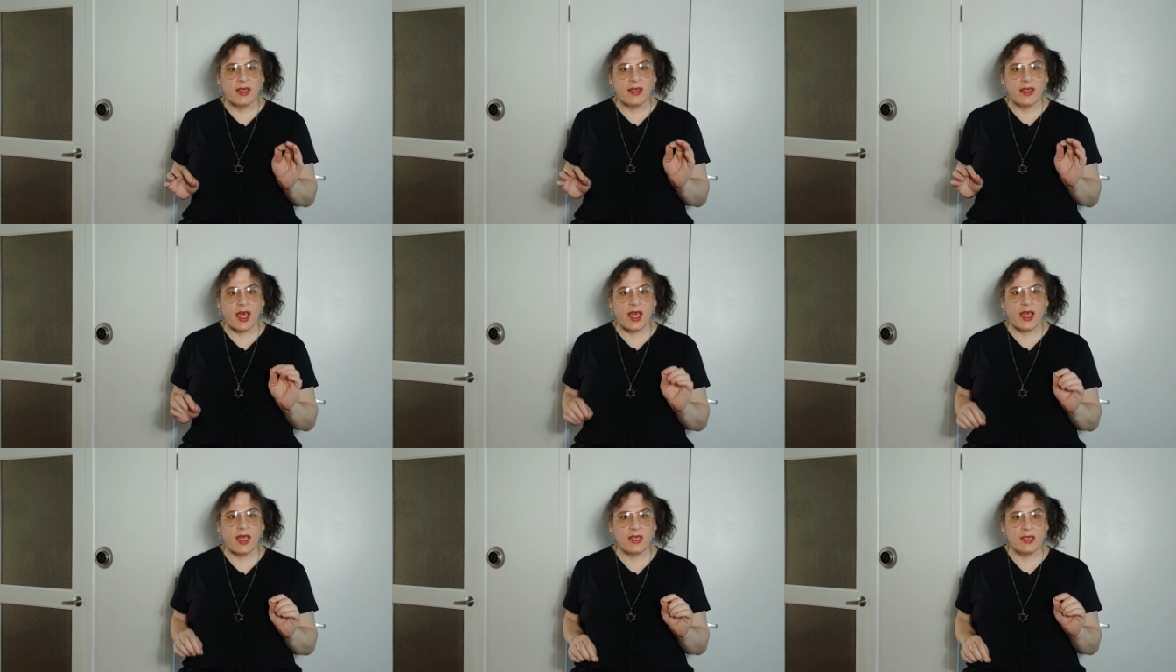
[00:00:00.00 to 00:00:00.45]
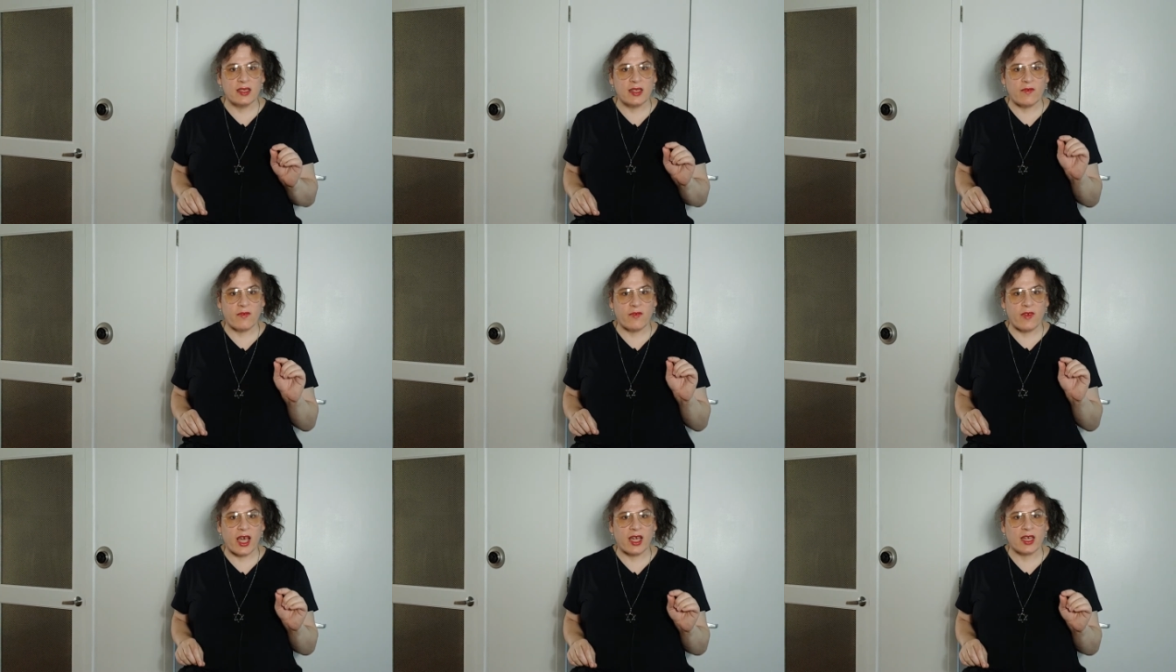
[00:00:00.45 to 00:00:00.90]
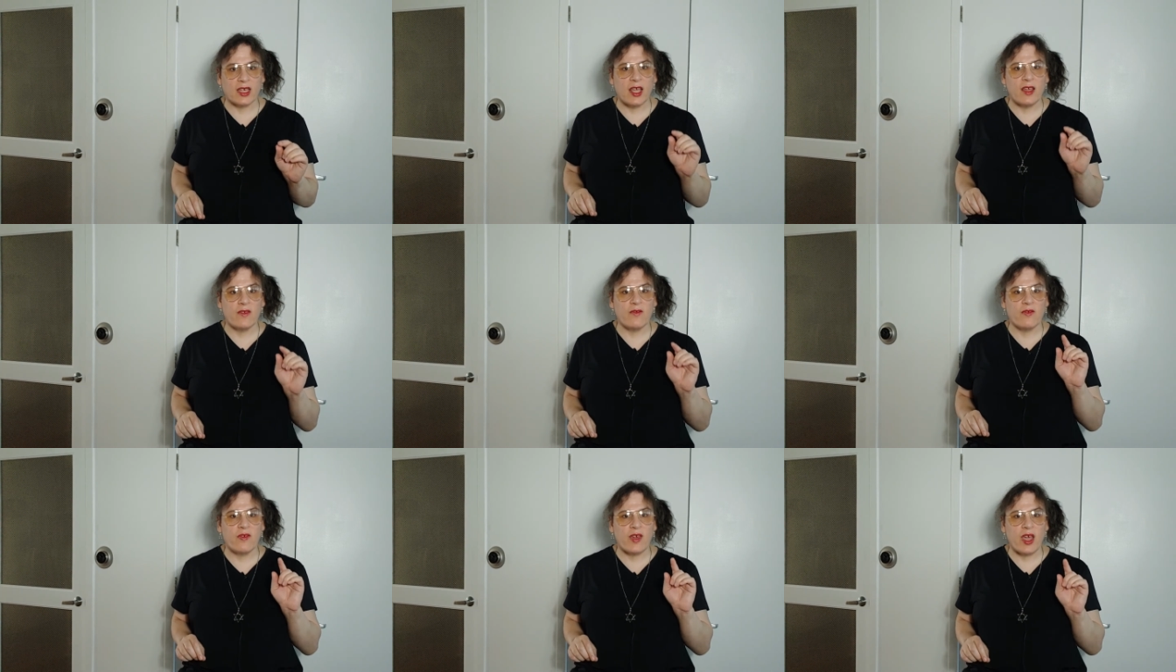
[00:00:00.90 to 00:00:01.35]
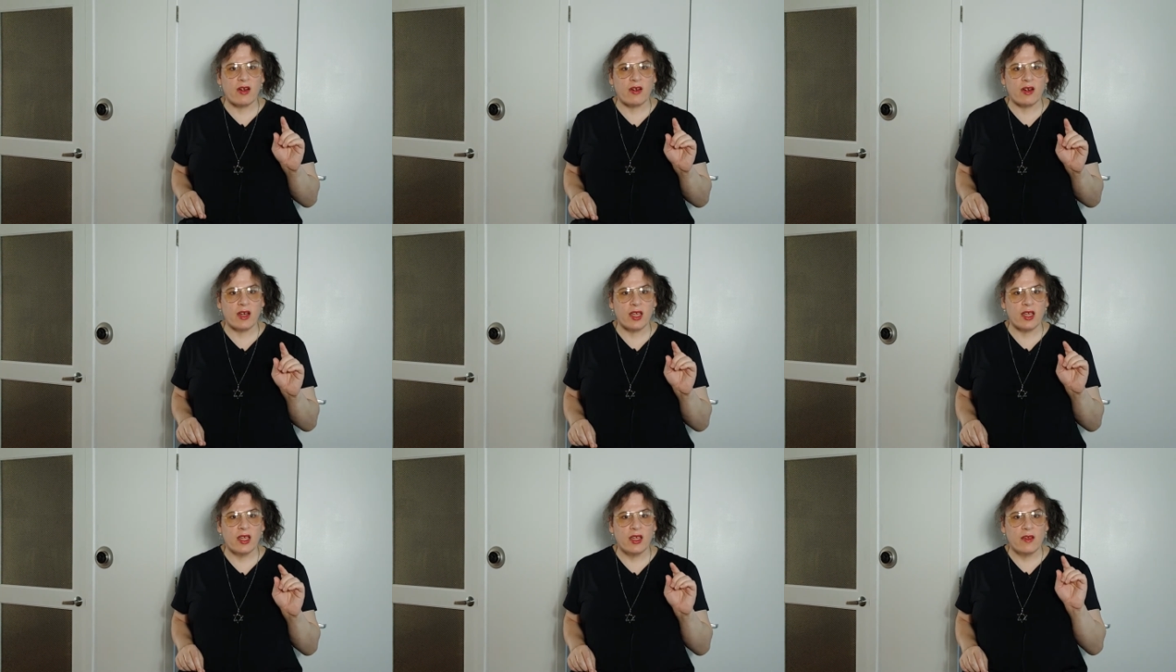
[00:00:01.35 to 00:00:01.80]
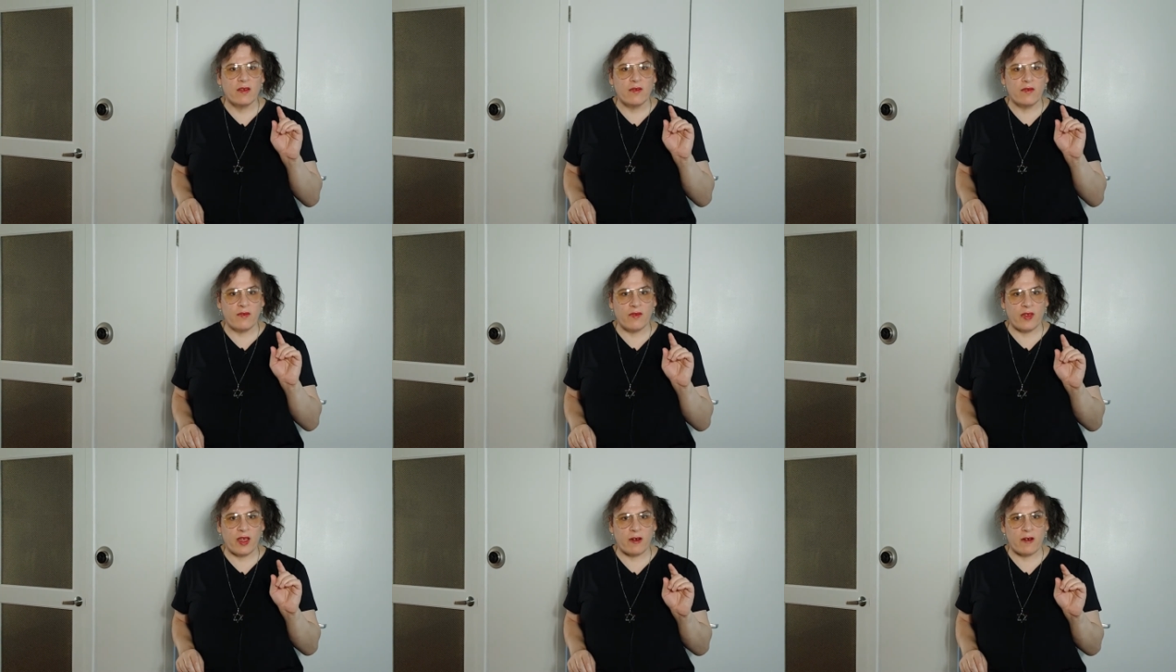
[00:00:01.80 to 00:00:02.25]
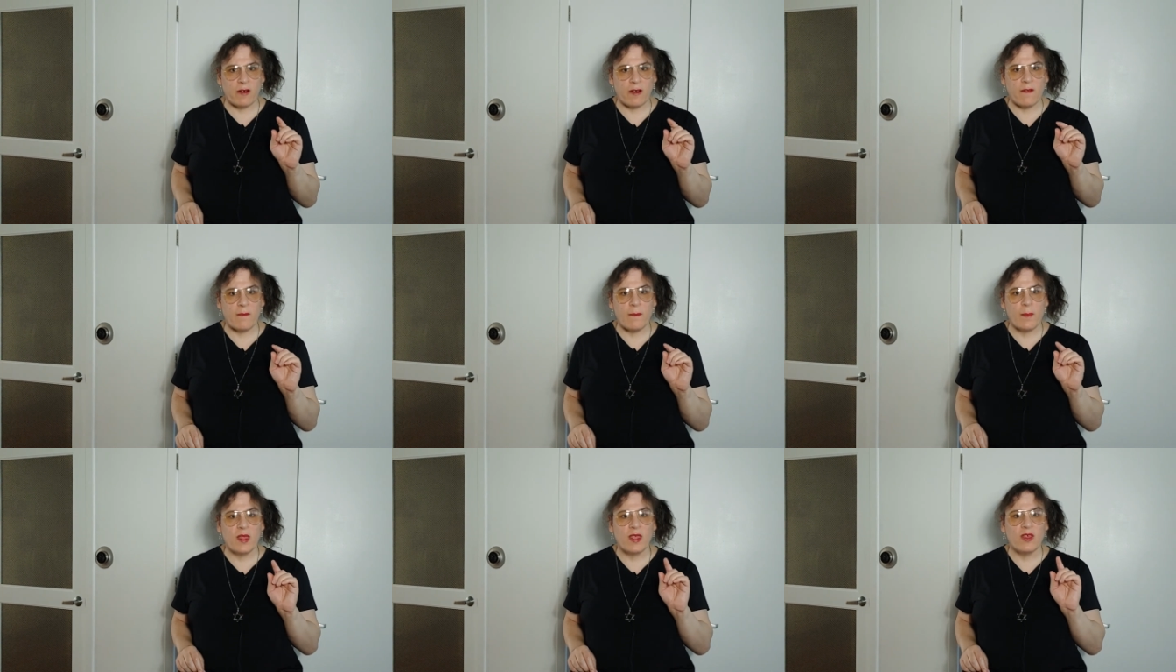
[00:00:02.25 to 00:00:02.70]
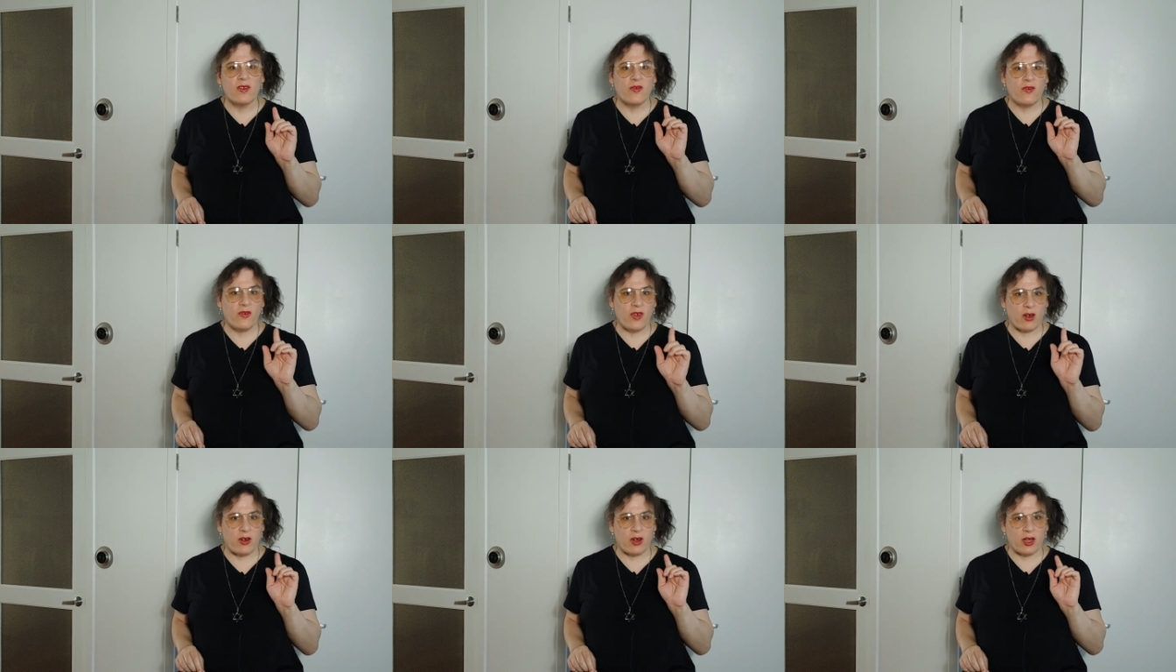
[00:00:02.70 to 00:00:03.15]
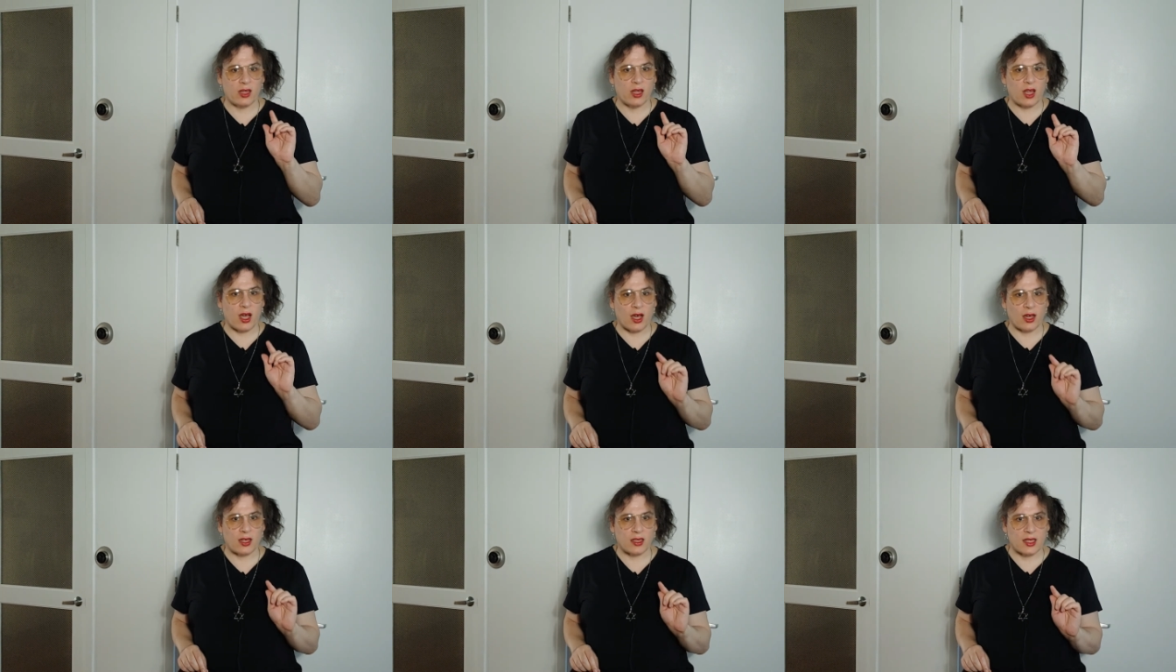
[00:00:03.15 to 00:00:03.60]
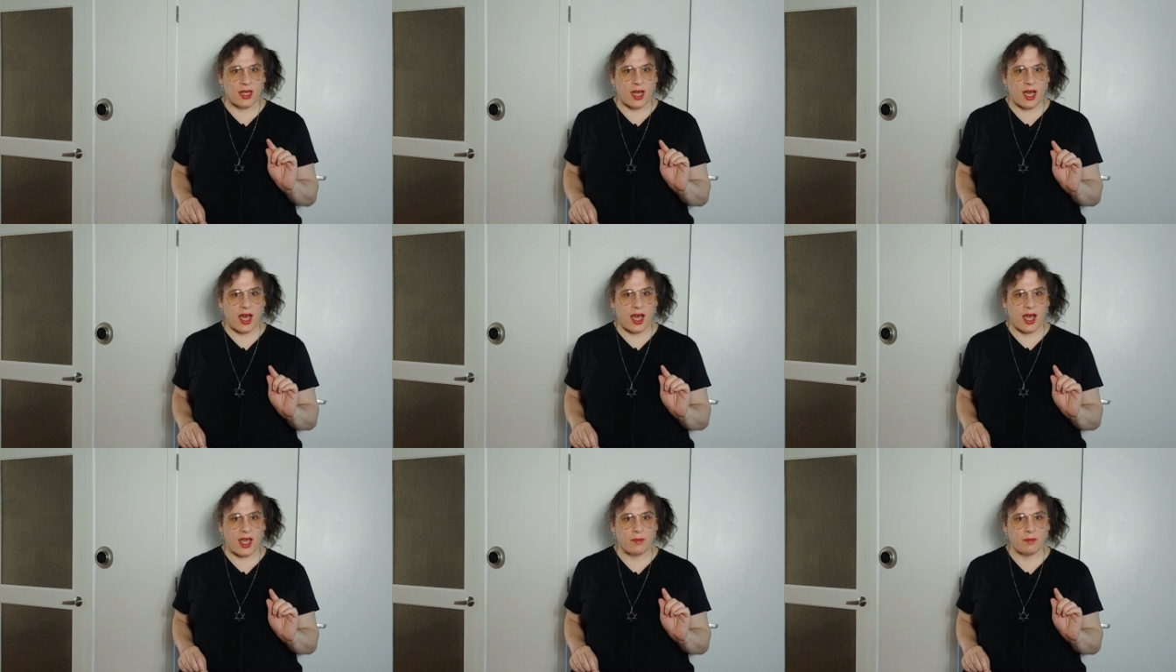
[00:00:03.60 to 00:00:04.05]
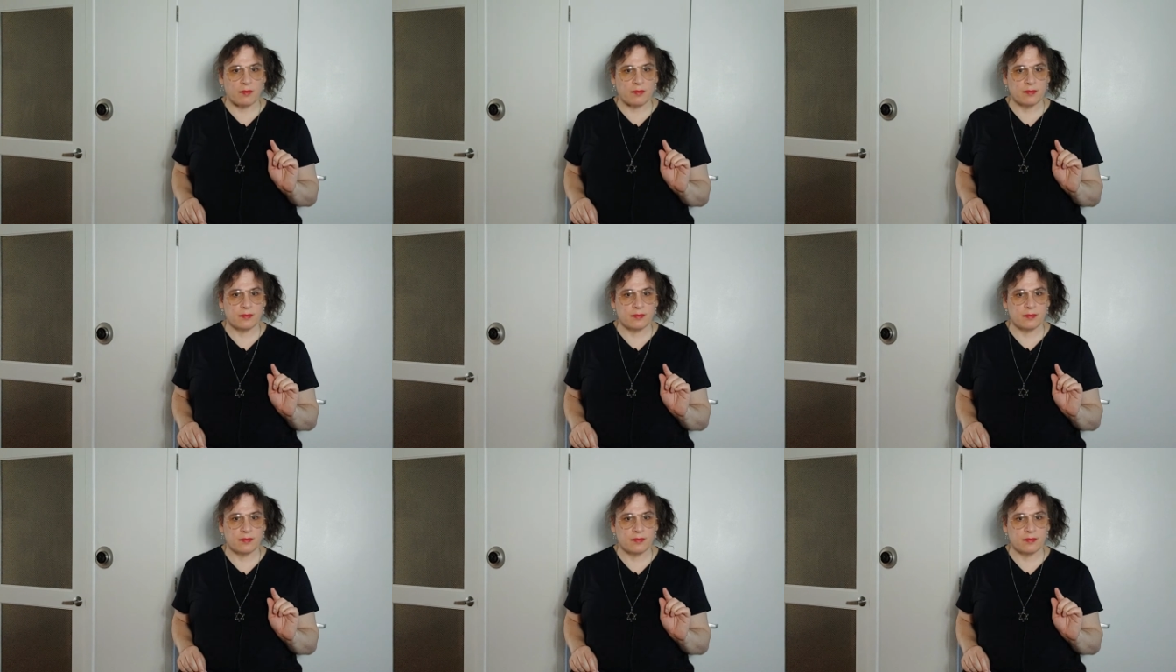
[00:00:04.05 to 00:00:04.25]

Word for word: that is in fact a very, very very long time.